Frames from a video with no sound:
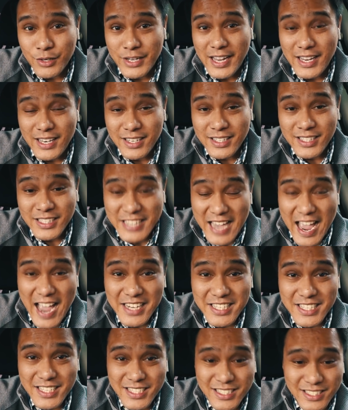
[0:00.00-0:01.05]
okay, the
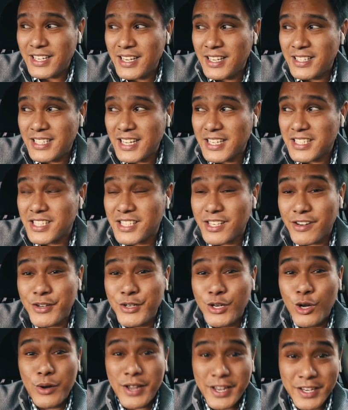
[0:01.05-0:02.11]
taxes, in Texas there are
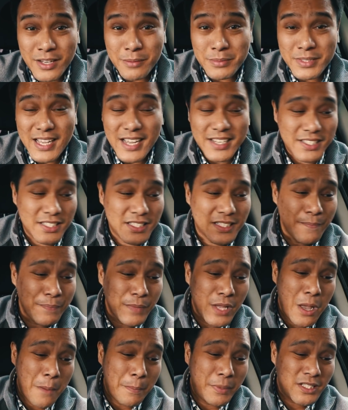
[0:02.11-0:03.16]
no income taxes,
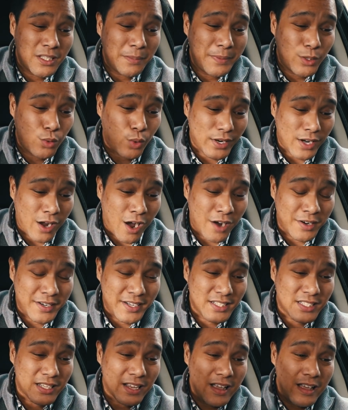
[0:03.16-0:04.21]
but to be quite
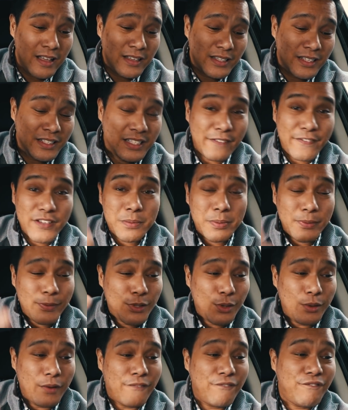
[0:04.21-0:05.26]
honest, the difference
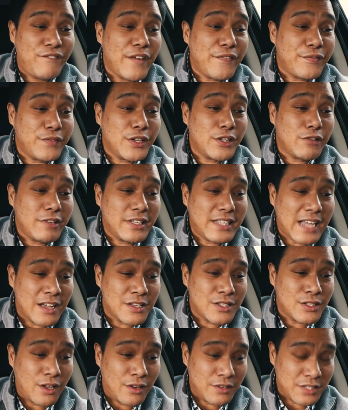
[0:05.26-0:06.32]
between
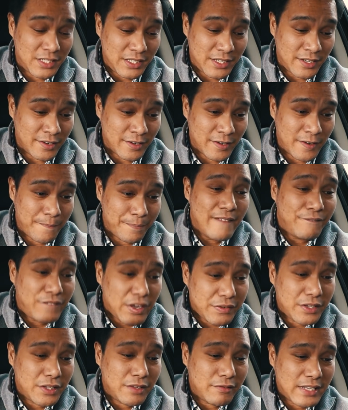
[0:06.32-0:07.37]
$53,000 a year
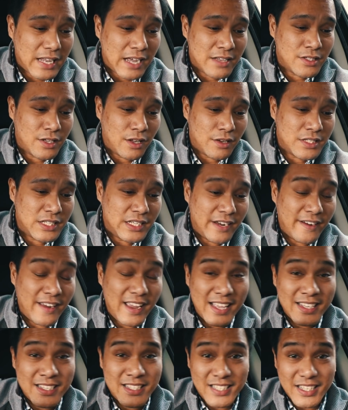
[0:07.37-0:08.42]
$53,000 a year
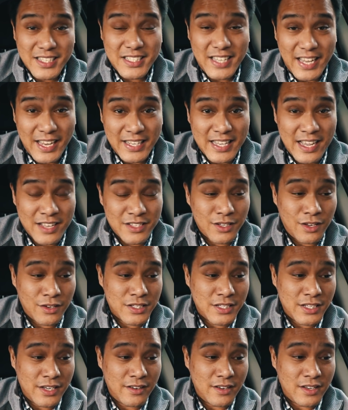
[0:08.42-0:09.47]
and
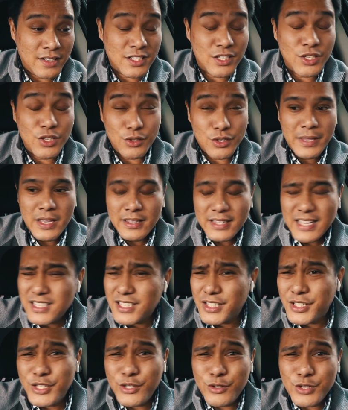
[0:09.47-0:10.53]
$68,000 a year is huge. That's
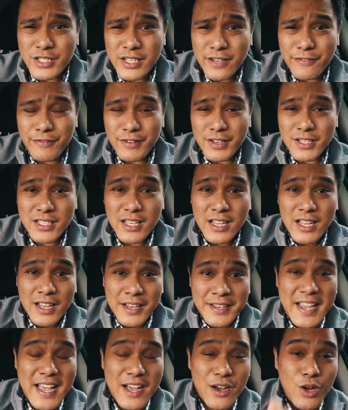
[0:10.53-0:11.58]
a huge difference.
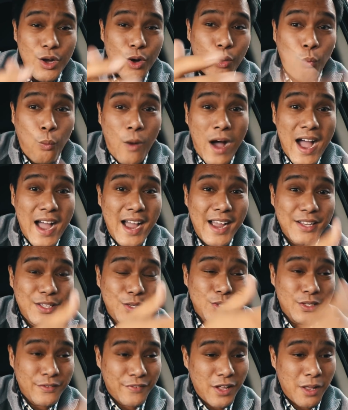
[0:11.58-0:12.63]
Now, why
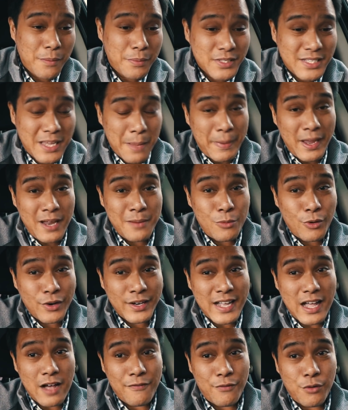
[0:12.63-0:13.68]
do developers get paid more in
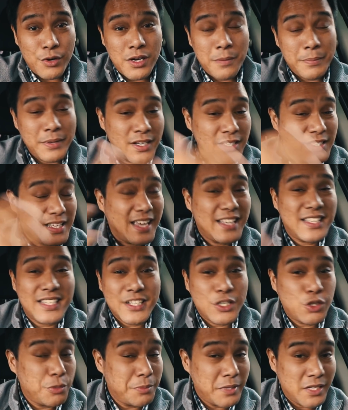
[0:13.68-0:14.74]
California? Because it's
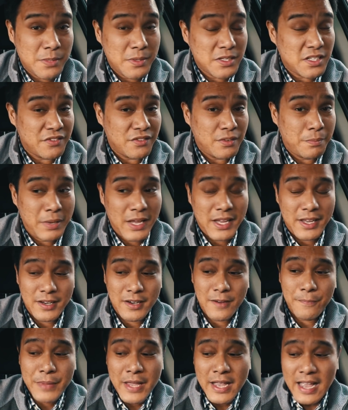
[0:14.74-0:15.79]
extremely expensive to pay
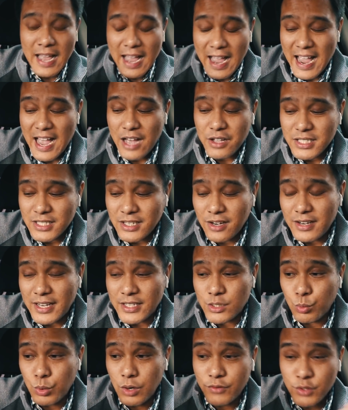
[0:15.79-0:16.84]
here. A house here
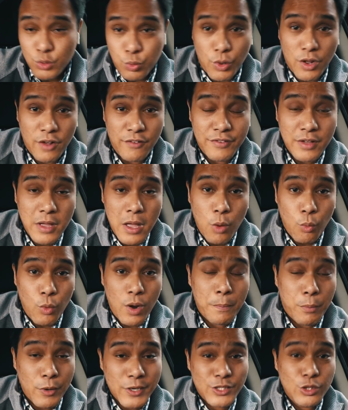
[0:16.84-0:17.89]
that's worth 12,
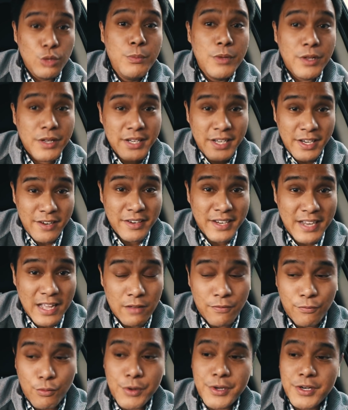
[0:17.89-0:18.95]
1.2 million here in
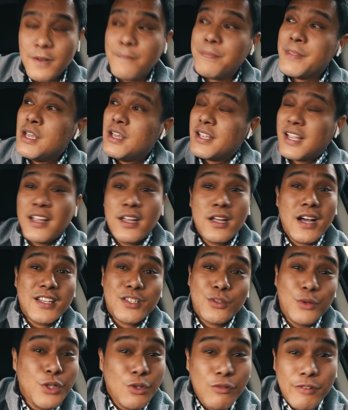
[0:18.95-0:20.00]
California can
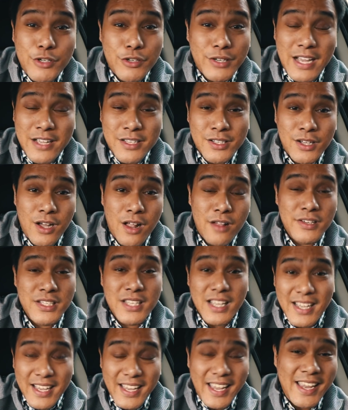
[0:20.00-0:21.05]
cost only $300,000
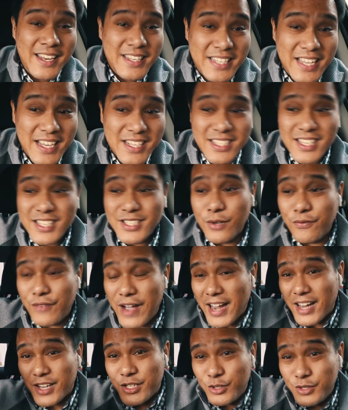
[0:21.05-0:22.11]
in Texas. So if
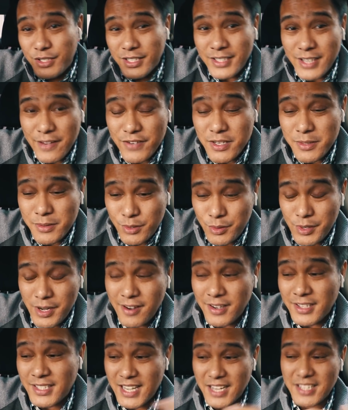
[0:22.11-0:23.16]
I could choose a difference between
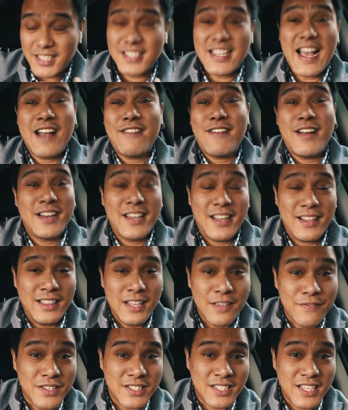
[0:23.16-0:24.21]
here and Texas, I'd rather
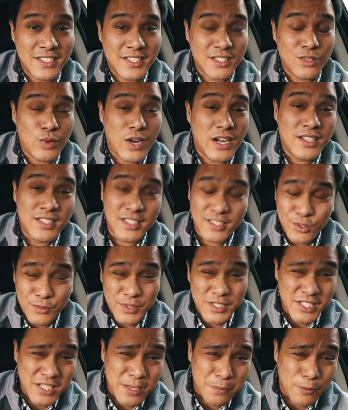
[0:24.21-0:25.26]
live in Texas. Why? Because it's so
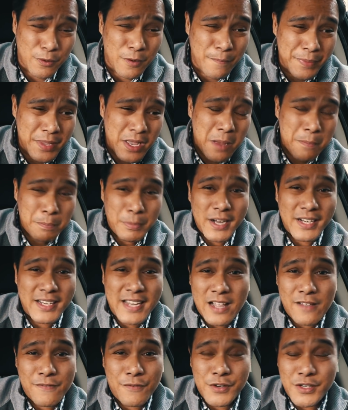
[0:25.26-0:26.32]
much cheaper. But
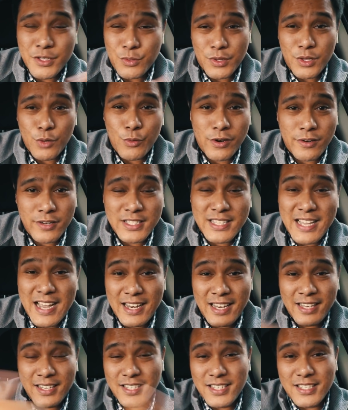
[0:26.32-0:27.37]
California is where the water is
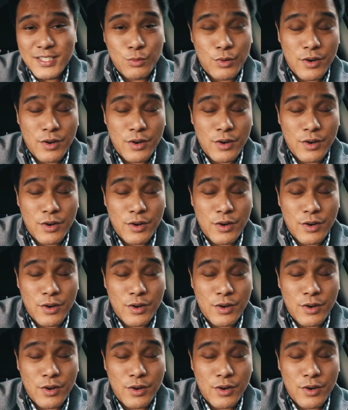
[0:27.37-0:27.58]
at, and this is